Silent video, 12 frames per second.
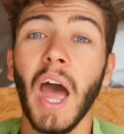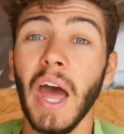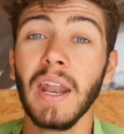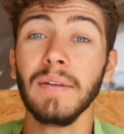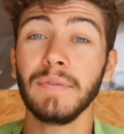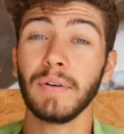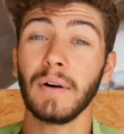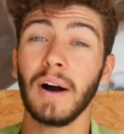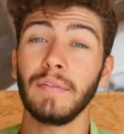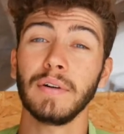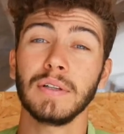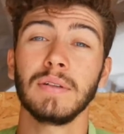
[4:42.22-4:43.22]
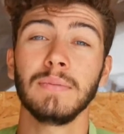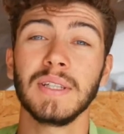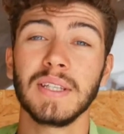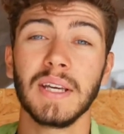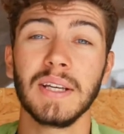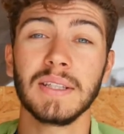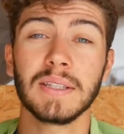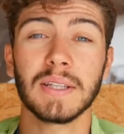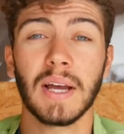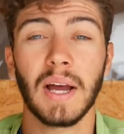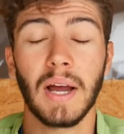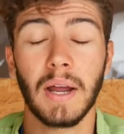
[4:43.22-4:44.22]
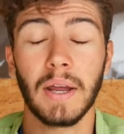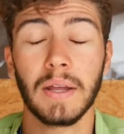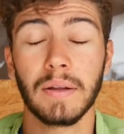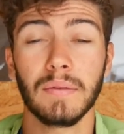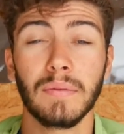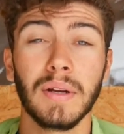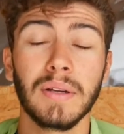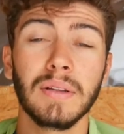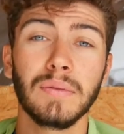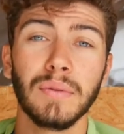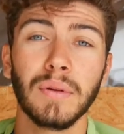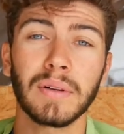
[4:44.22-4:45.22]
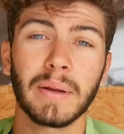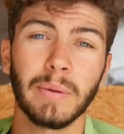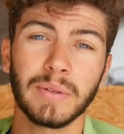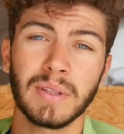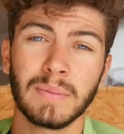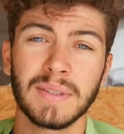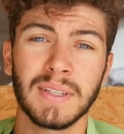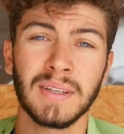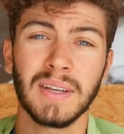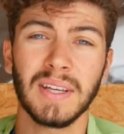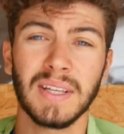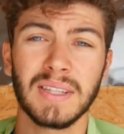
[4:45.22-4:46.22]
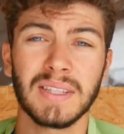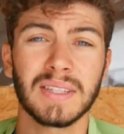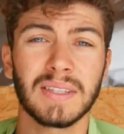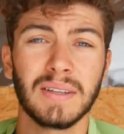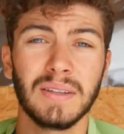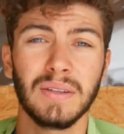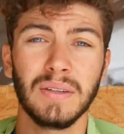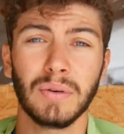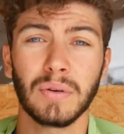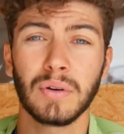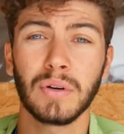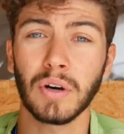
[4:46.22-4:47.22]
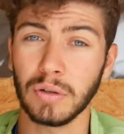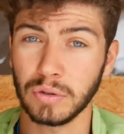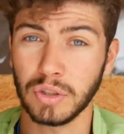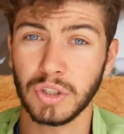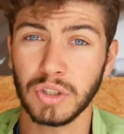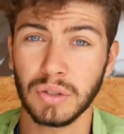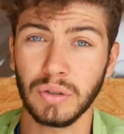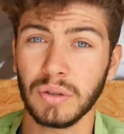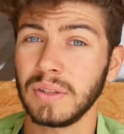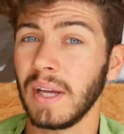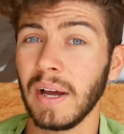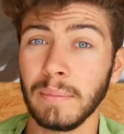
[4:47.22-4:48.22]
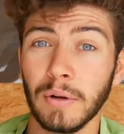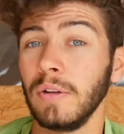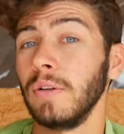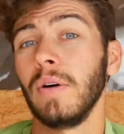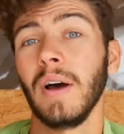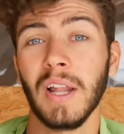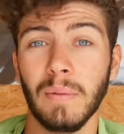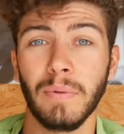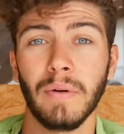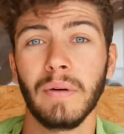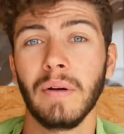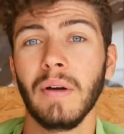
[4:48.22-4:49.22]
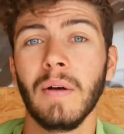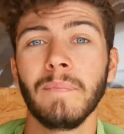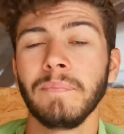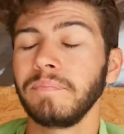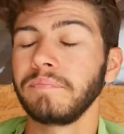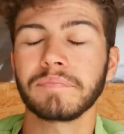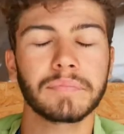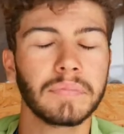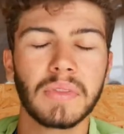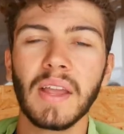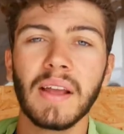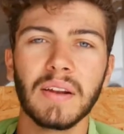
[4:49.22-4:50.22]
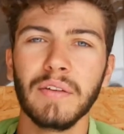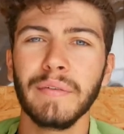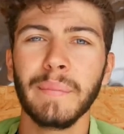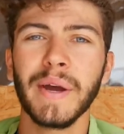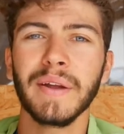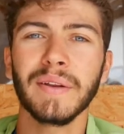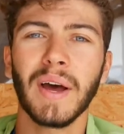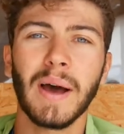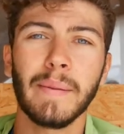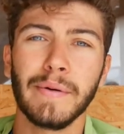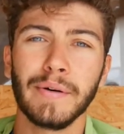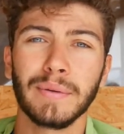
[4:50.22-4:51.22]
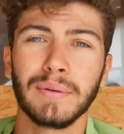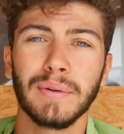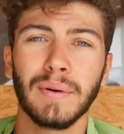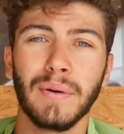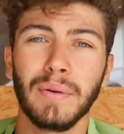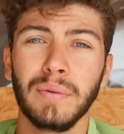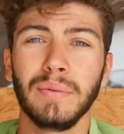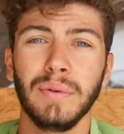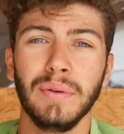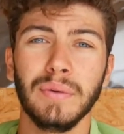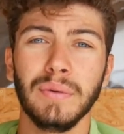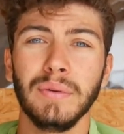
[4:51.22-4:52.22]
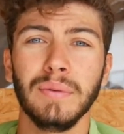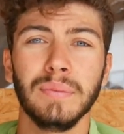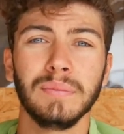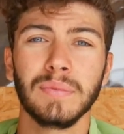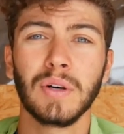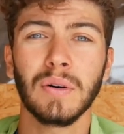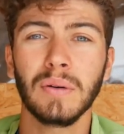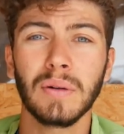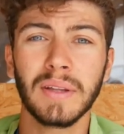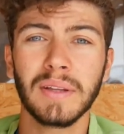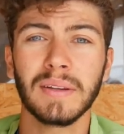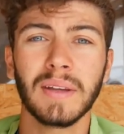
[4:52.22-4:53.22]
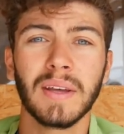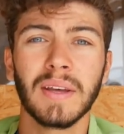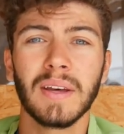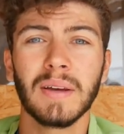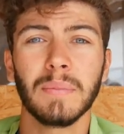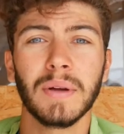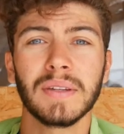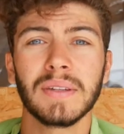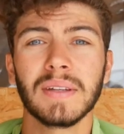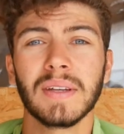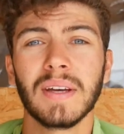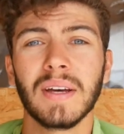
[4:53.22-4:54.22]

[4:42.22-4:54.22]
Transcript: And for avoid the mistakes, I really need to talk about something. It's your coach, your timer, your helper. Never mind about how you call it, but